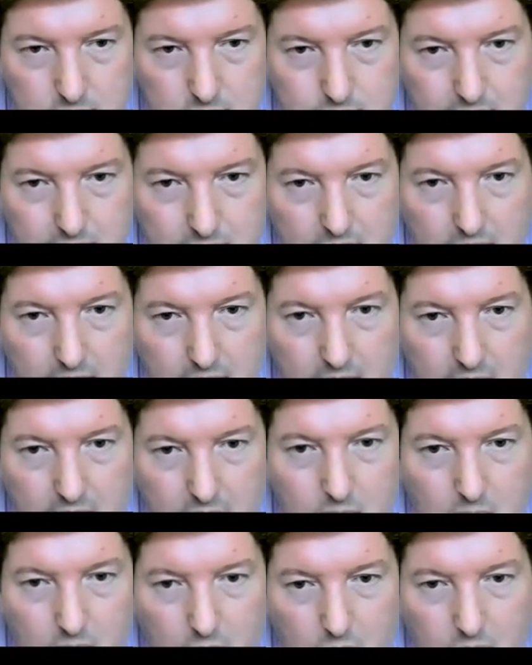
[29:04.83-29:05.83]
But I
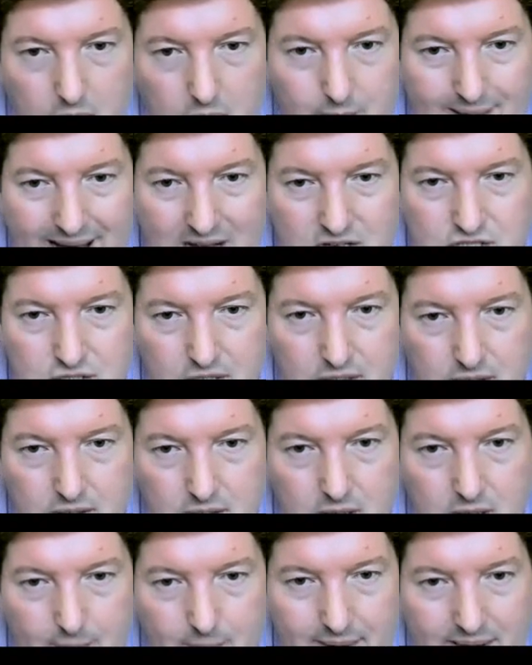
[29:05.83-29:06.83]
would imagine,
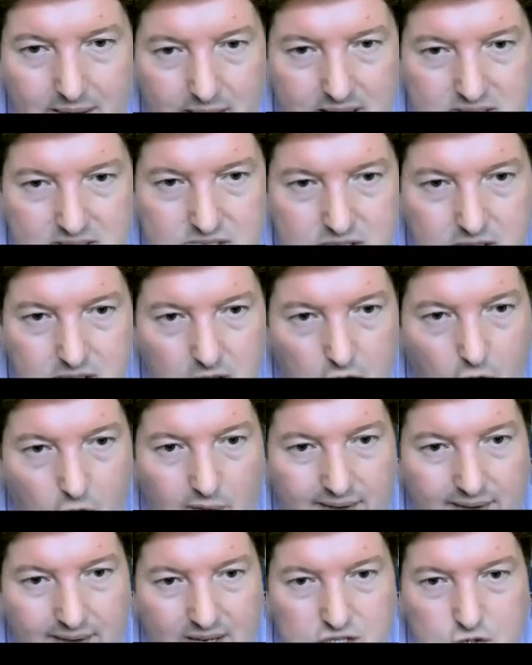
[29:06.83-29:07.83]
there's a lot of
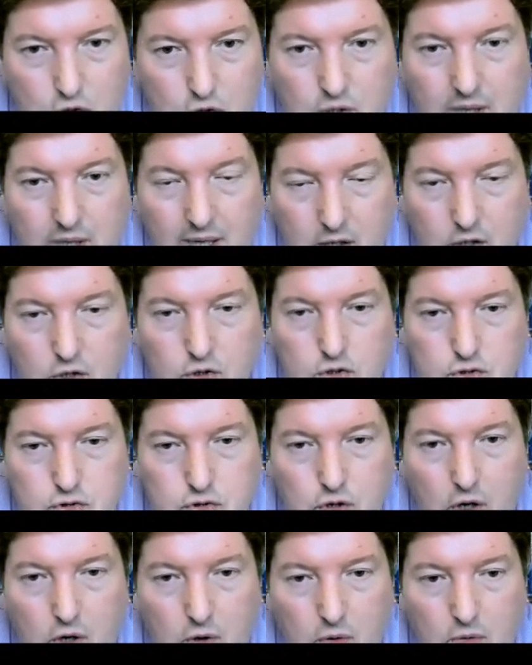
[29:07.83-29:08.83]
things you can
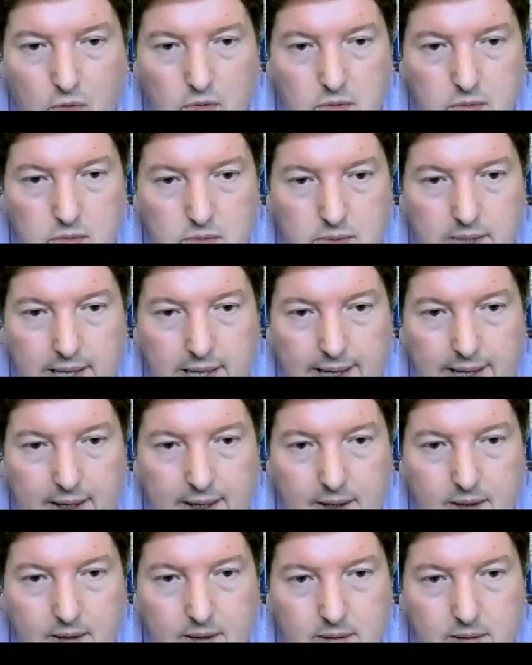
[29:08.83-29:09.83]
control
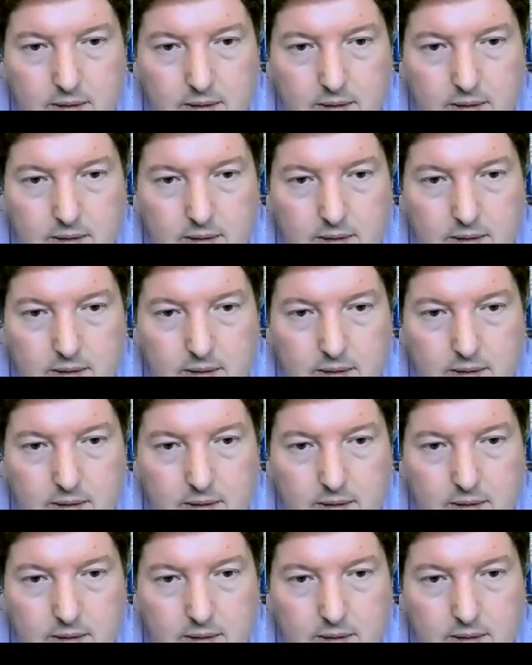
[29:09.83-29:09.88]
here